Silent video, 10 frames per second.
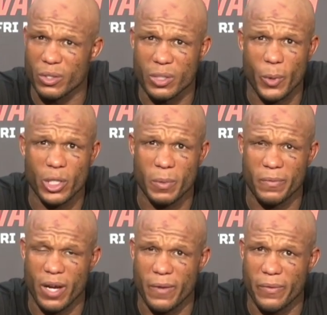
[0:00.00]
supposed to be
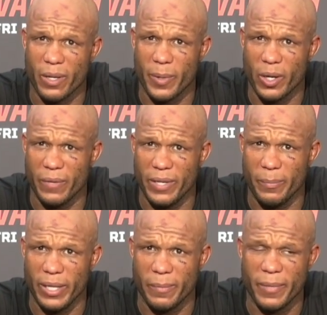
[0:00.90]
fighting for the belt if he
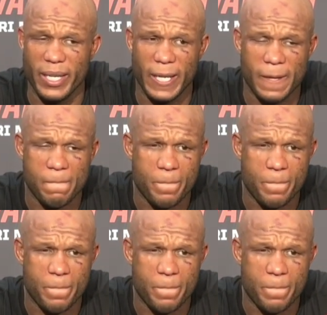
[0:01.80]
beat me.